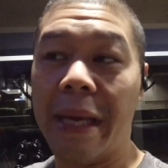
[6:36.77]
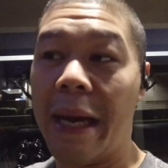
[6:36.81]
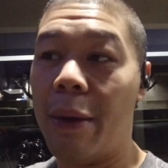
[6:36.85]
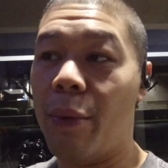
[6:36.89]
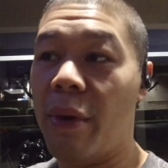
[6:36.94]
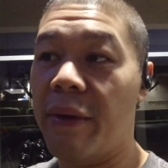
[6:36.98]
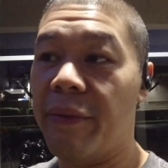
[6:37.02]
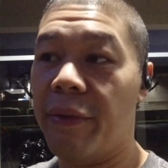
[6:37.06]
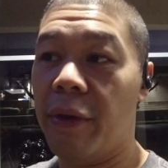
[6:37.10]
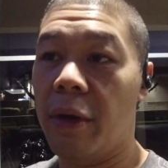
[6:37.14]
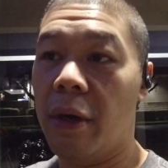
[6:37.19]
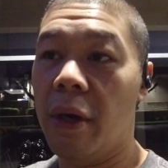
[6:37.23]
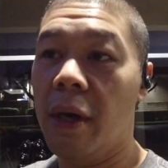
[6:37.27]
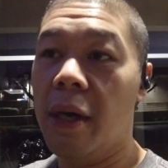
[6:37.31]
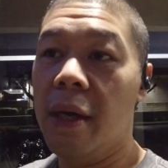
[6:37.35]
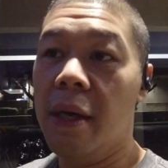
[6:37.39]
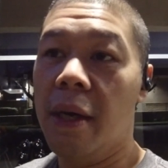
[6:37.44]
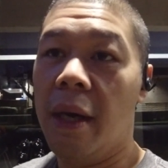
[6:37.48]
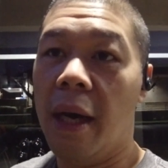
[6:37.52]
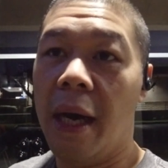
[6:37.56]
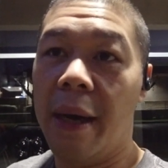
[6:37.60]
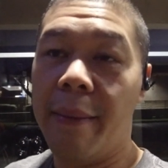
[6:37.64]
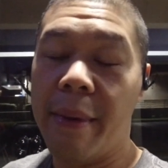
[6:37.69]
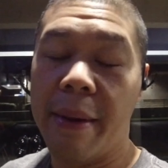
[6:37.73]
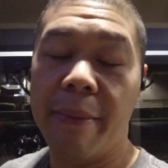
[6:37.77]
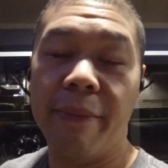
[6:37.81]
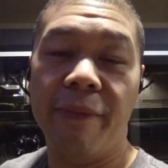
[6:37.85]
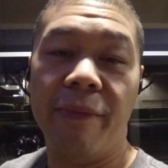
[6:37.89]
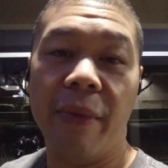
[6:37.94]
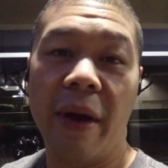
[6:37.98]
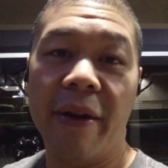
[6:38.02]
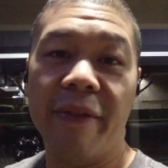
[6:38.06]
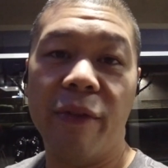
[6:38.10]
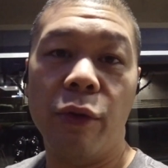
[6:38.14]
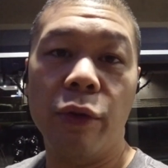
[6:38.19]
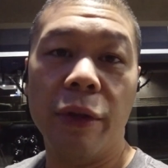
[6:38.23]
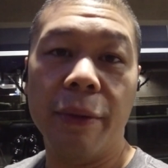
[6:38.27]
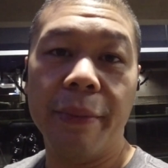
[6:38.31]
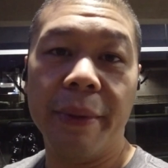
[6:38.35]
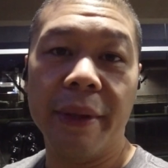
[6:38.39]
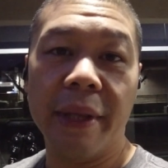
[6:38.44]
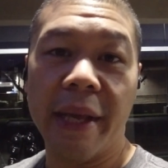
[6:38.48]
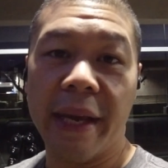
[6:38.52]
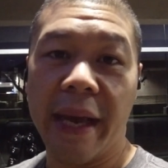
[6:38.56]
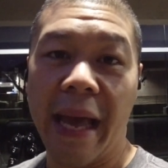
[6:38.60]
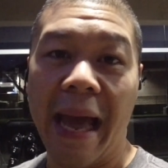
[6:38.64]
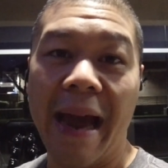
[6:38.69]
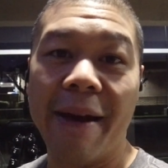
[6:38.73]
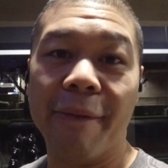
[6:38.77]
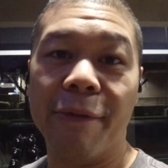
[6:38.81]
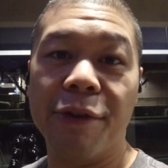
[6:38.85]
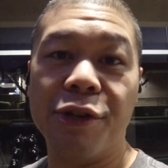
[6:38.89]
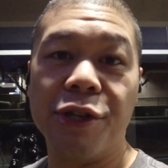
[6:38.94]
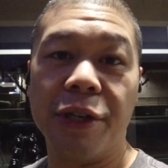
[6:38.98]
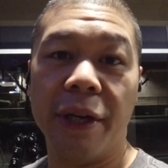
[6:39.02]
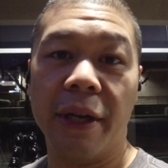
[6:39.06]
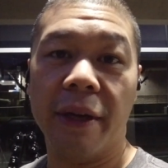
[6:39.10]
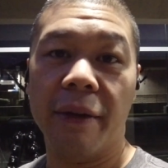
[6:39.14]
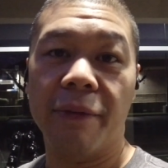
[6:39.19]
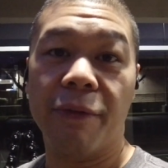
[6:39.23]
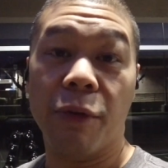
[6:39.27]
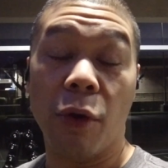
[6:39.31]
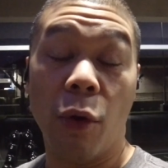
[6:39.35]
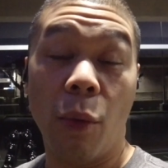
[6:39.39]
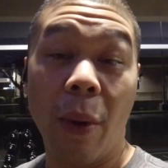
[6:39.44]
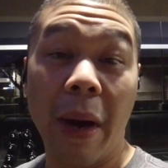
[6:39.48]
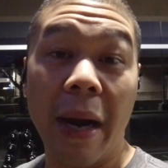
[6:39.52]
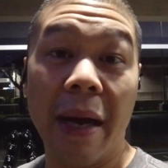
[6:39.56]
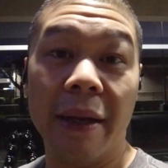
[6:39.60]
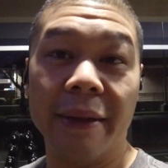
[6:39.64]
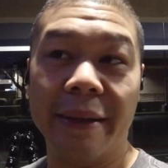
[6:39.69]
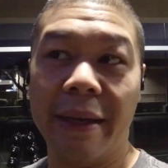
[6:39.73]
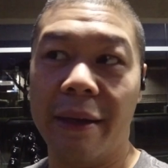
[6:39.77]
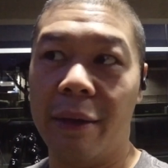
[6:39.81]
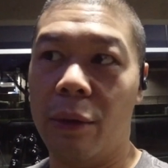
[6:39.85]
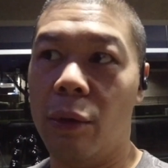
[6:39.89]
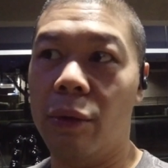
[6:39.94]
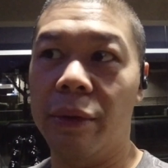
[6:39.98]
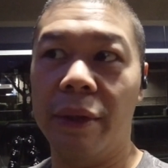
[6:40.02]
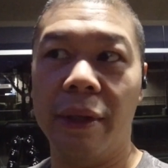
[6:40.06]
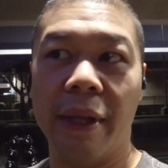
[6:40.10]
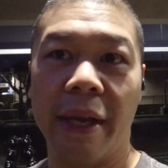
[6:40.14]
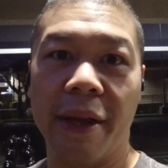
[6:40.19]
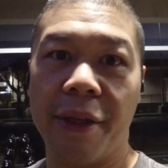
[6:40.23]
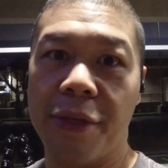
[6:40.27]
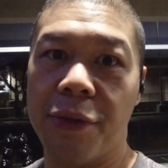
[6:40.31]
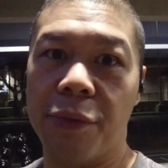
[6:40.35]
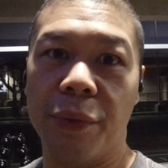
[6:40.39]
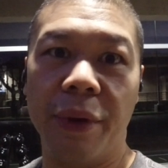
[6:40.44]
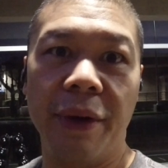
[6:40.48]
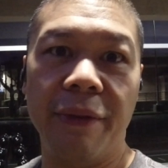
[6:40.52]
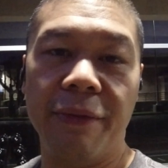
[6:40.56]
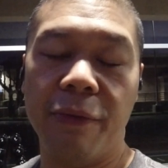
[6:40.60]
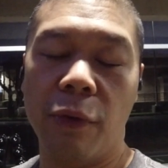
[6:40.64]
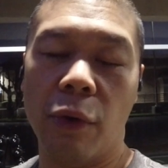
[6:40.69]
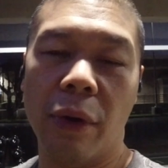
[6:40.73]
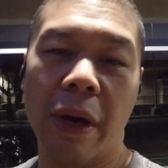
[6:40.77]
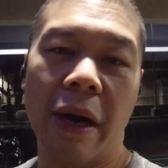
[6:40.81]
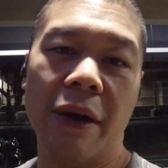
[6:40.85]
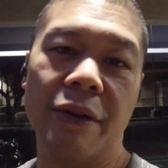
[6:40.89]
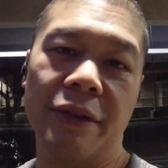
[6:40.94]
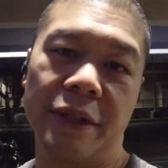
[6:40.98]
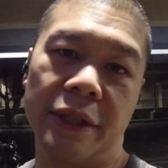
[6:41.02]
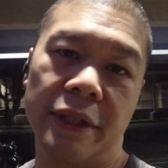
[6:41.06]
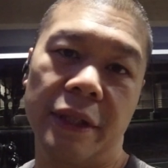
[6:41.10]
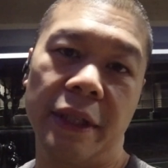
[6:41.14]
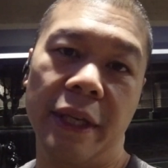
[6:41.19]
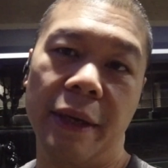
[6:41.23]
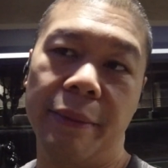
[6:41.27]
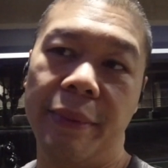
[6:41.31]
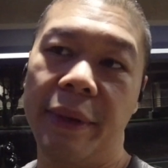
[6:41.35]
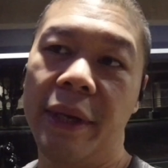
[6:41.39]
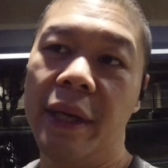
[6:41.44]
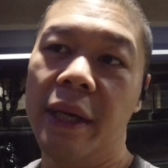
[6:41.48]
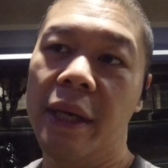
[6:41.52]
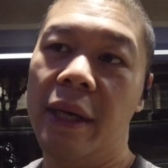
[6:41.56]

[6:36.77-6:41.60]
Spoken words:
However, I've only been like averaging for a while now, only like 3-4 hours of sleep.